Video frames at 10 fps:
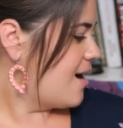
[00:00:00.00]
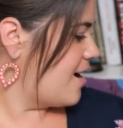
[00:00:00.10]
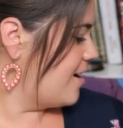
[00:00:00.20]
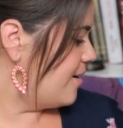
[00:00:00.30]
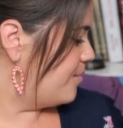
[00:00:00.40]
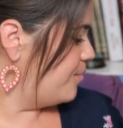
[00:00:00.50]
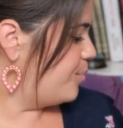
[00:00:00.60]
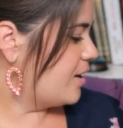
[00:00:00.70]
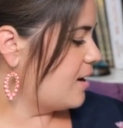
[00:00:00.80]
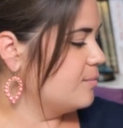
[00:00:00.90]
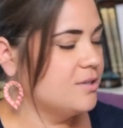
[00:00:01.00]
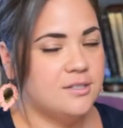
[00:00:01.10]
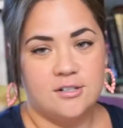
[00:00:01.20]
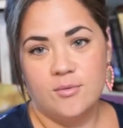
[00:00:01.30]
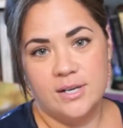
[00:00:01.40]
But I'm gonna
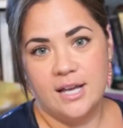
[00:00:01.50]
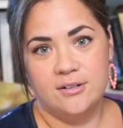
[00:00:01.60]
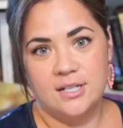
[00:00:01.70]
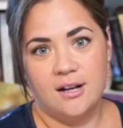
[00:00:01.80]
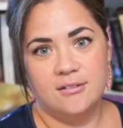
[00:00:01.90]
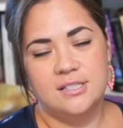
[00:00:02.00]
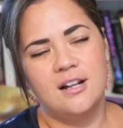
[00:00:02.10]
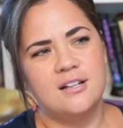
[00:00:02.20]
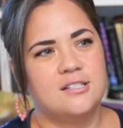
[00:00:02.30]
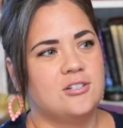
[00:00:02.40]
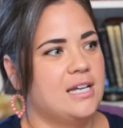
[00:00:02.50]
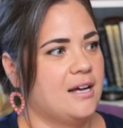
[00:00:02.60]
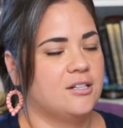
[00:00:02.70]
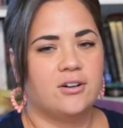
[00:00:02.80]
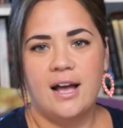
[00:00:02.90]
start my countdown. It's not necessarily a
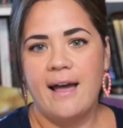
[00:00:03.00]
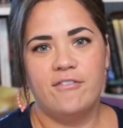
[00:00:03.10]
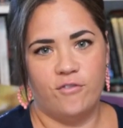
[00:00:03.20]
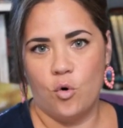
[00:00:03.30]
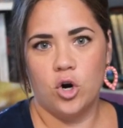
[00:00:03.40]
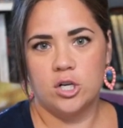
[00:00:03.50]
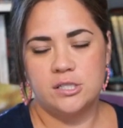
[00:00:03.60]
countdown, I have four.